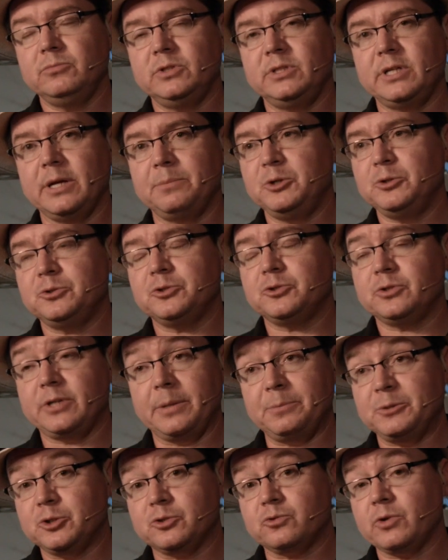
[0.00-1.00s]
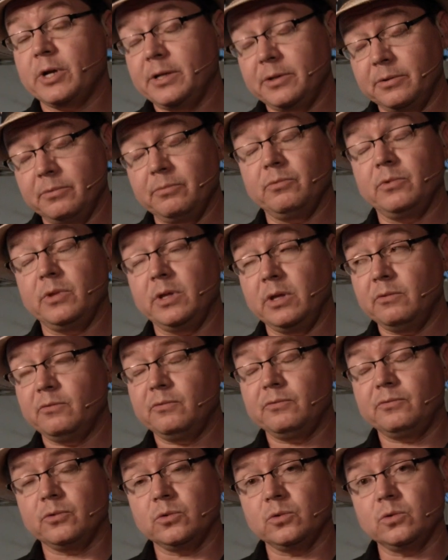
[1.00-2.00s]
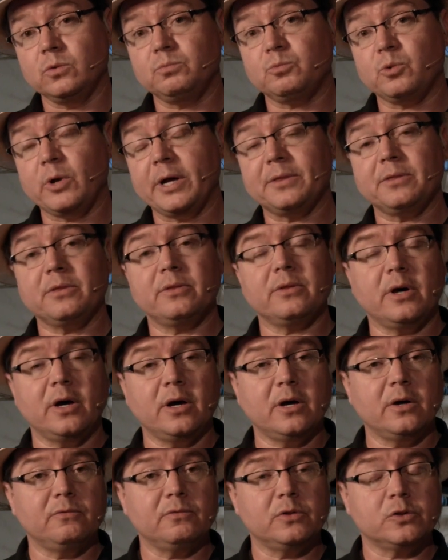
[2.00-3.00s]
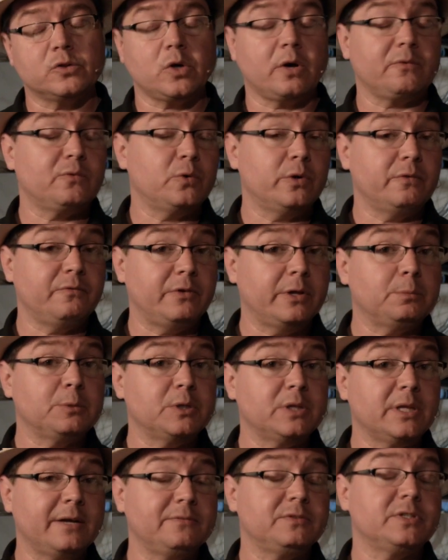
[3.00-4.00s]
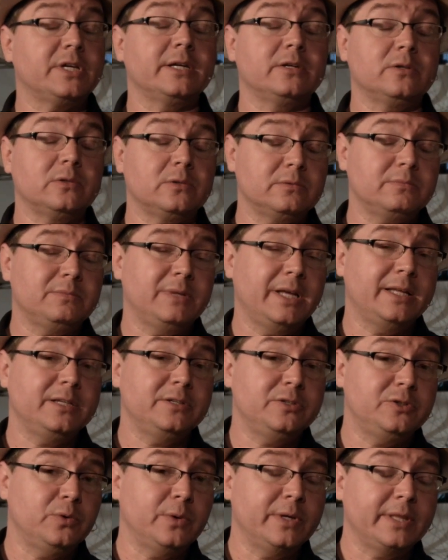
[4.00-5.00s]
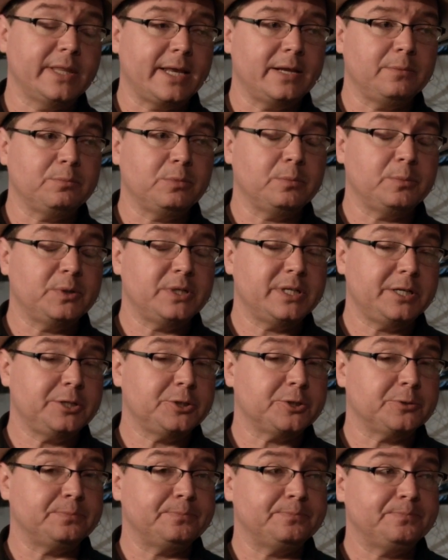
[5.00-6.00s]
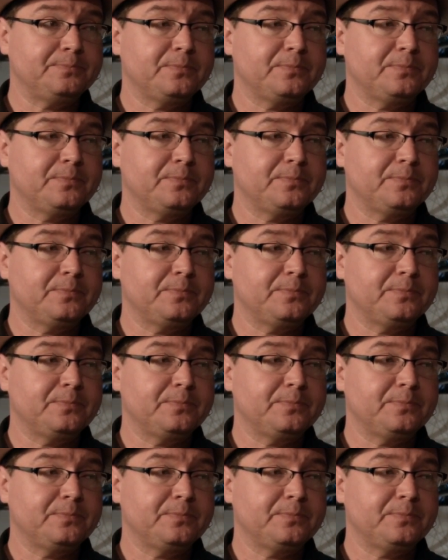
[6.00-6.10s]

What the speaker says: demonstrate the full breadth of the software development lifecycle and doing that implementation.